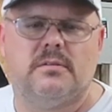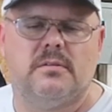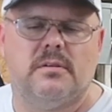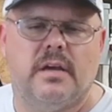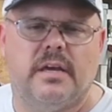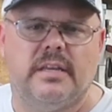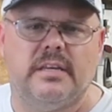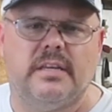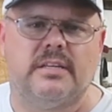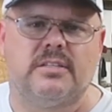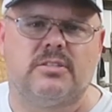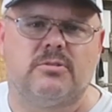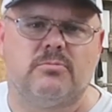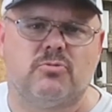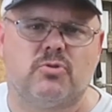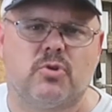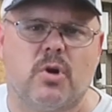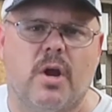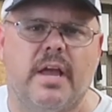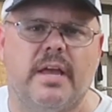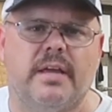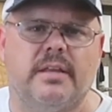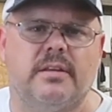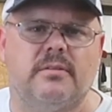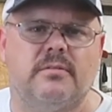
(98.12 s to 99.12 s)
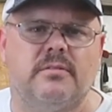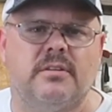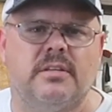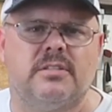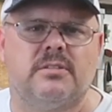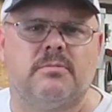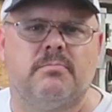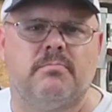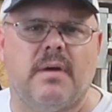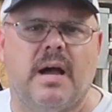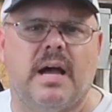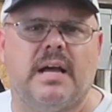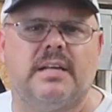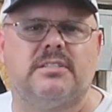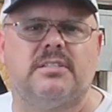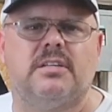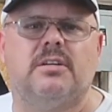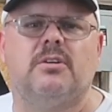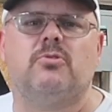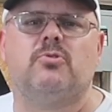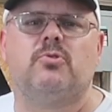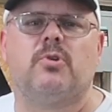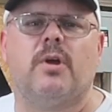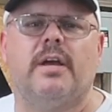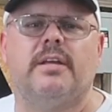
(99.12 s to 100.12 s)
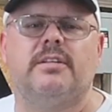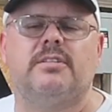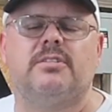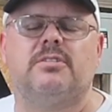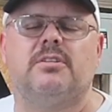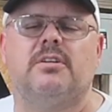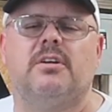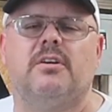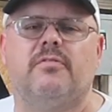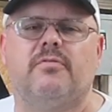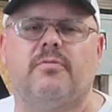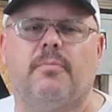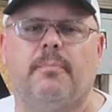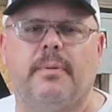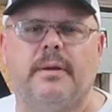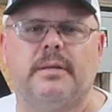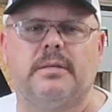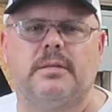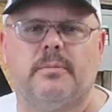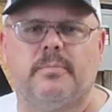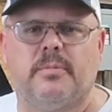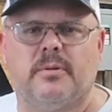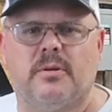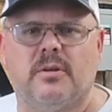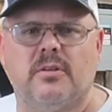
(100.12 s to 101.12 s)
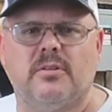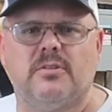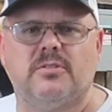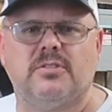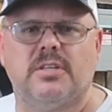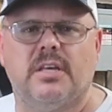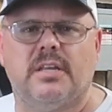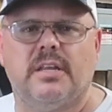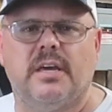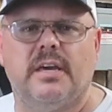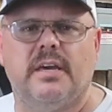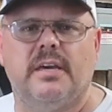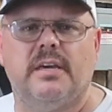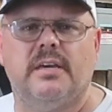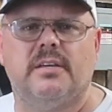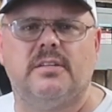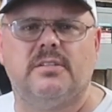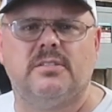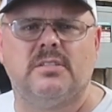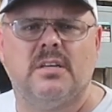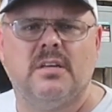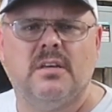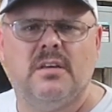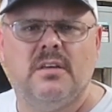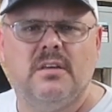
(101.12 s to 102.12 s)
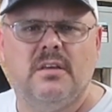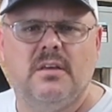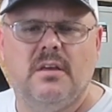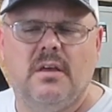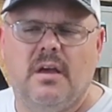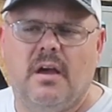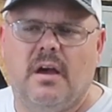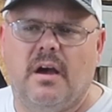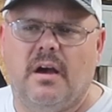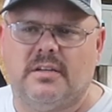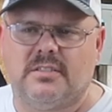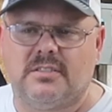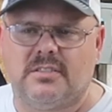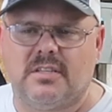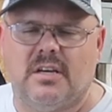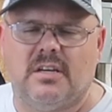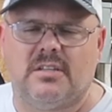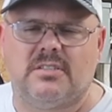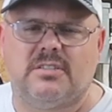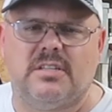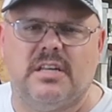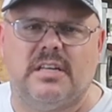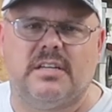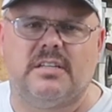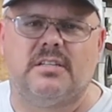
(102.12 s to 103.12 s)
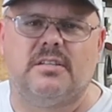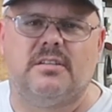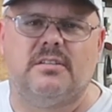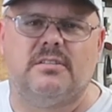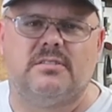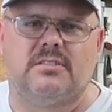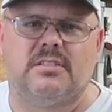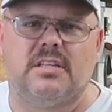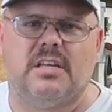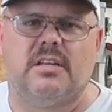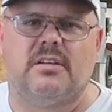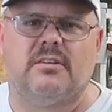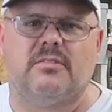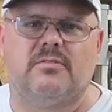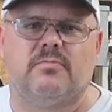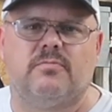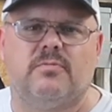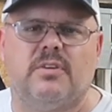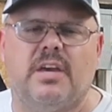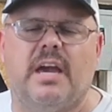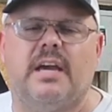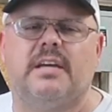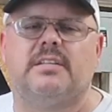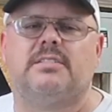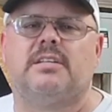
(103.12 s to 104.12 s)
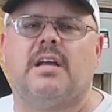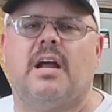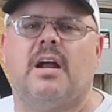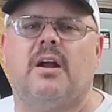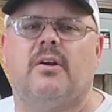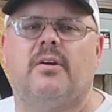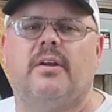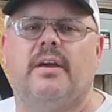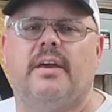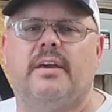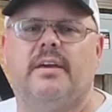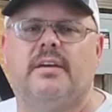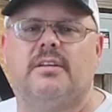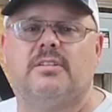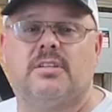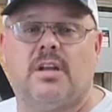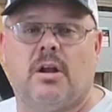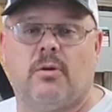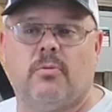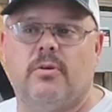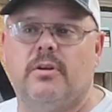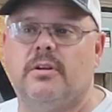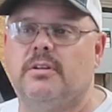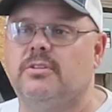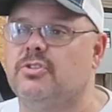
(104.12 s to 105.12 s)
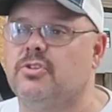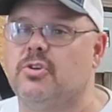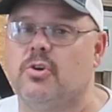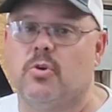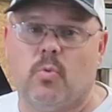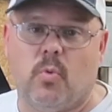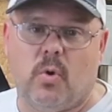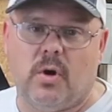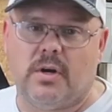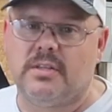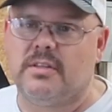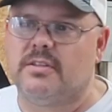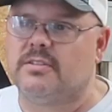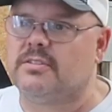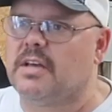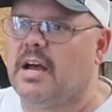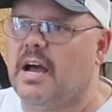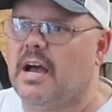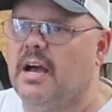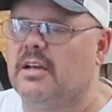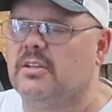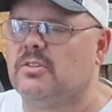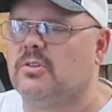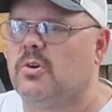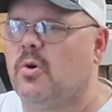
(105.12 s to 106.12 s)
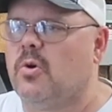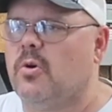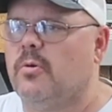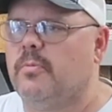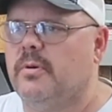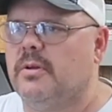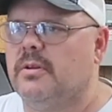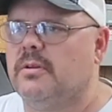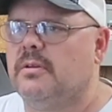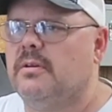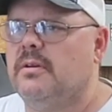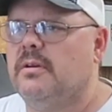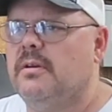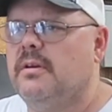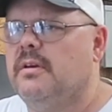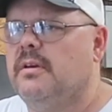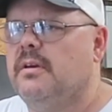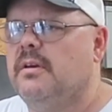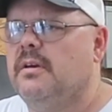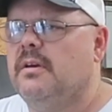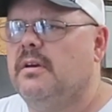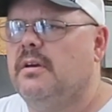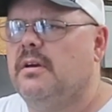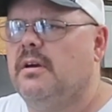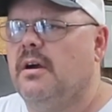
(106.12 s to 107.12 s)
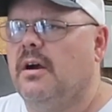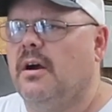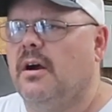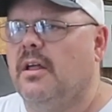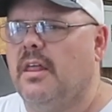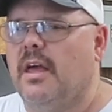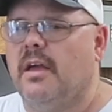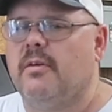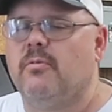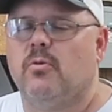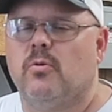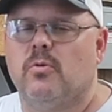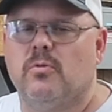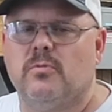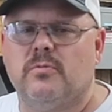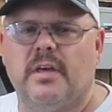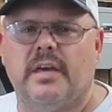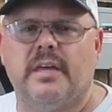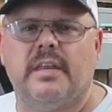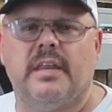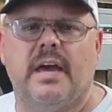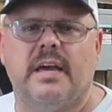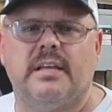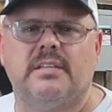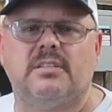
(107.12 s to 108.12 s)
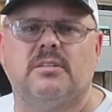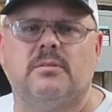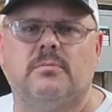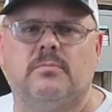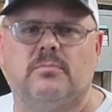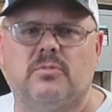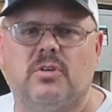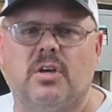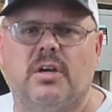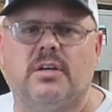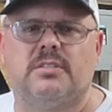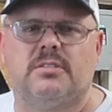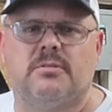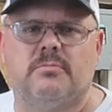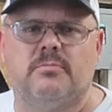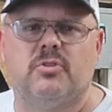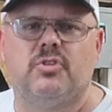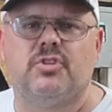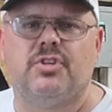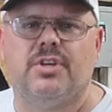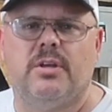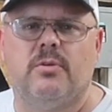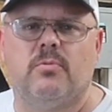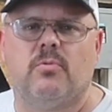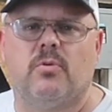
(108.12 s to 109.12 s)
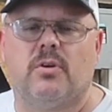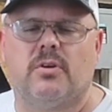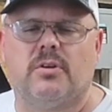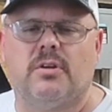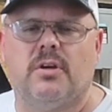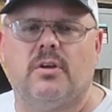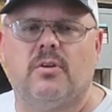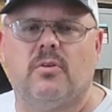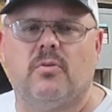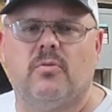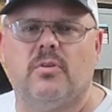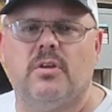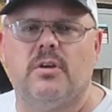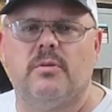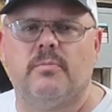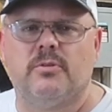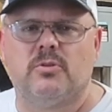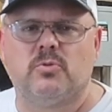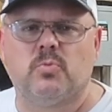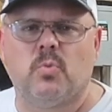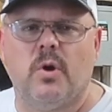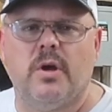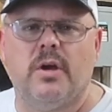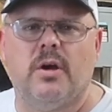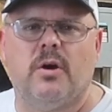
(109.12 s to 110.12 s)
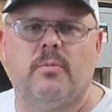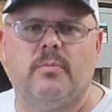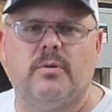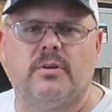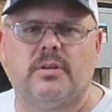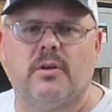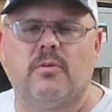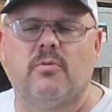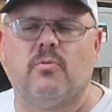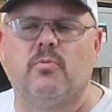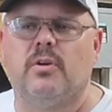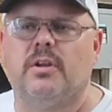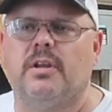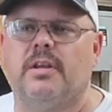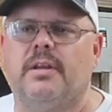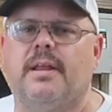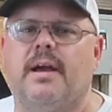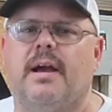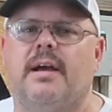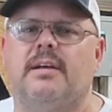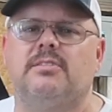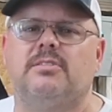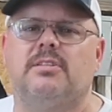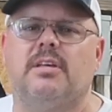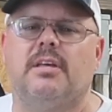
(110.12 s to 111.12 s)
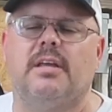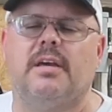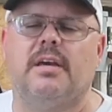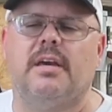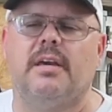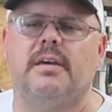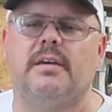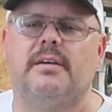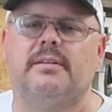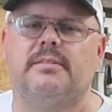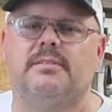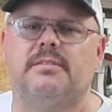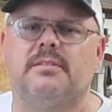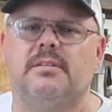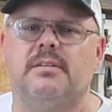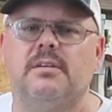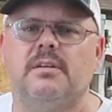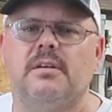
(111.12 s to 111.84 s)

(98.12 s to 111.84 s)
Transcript: We did some trading, did some buy-sell trade stuff, picked up another set of heads. A set of cast iron heads, not really sure what the size are, but they had some custom machine work done on them as well, but they were a really nice set of heads.